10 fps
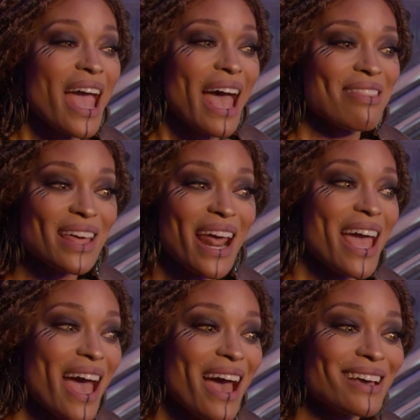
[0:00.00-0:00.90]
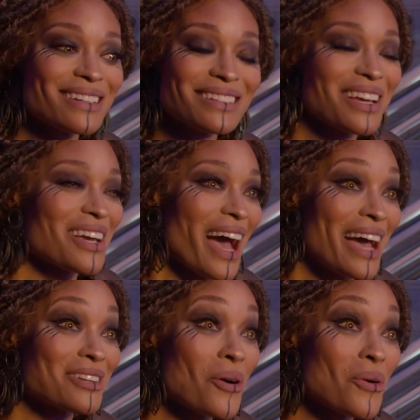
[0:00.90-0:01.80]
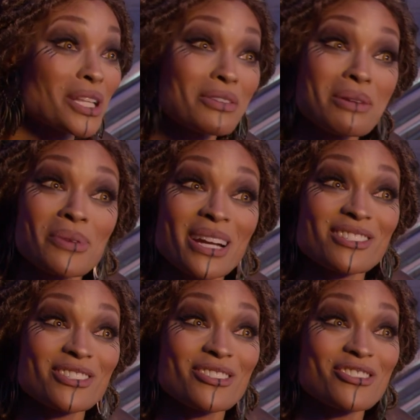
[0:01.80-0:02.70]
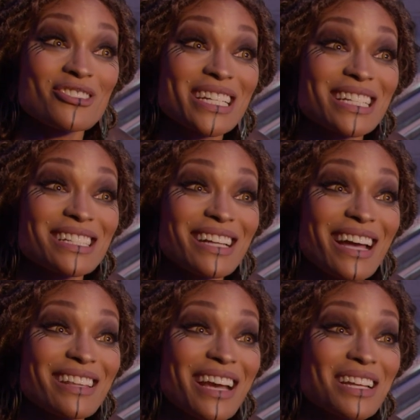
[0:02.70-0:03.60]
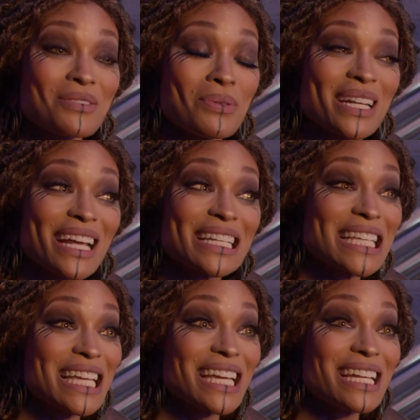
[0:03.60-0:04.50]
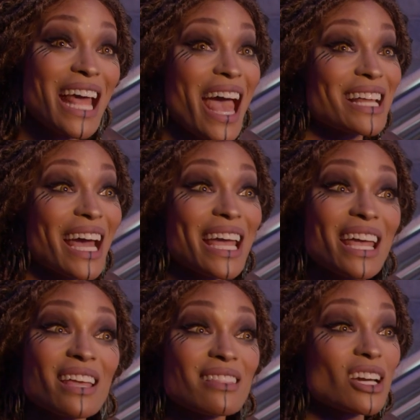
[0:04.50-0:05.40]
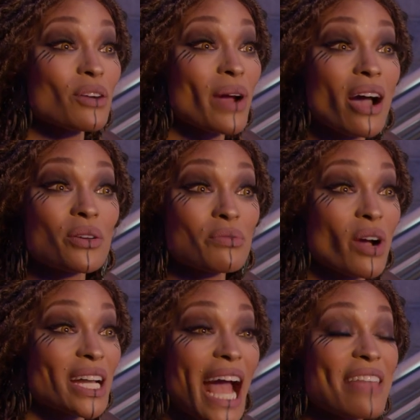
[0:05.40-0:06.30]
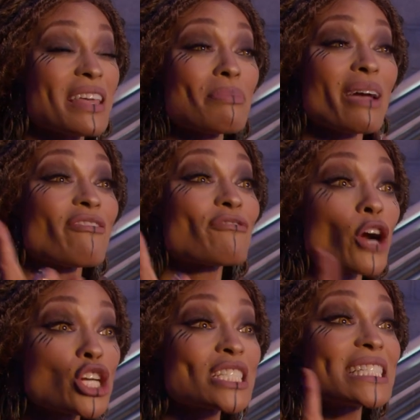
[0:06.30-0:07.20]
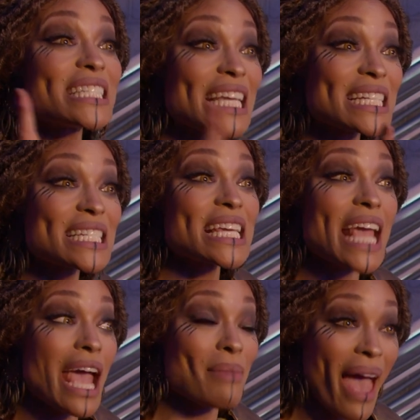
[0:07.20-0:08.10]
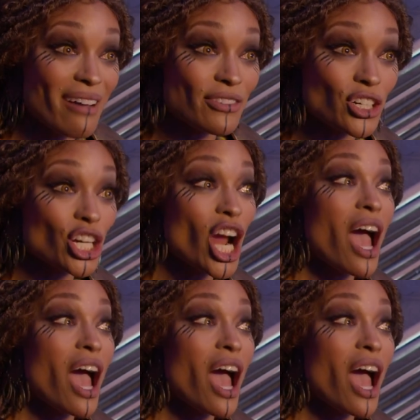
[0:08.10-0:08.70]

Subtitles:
And then I had cochlear implant surgery at the end of 2019, and I hit the ground running. I think my first D&D game ever